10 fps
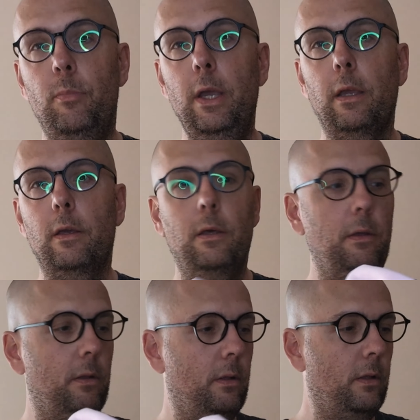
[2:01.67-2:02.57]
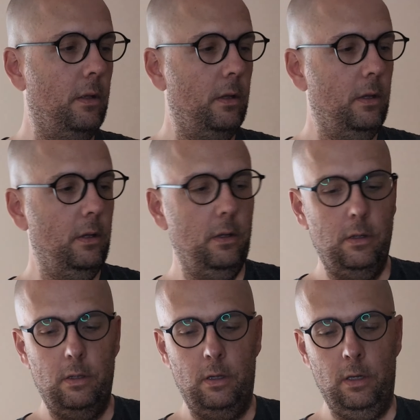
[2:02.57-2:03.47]
pink.
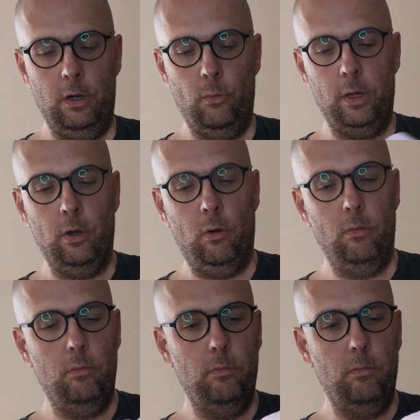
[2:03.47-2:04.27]
And here we go.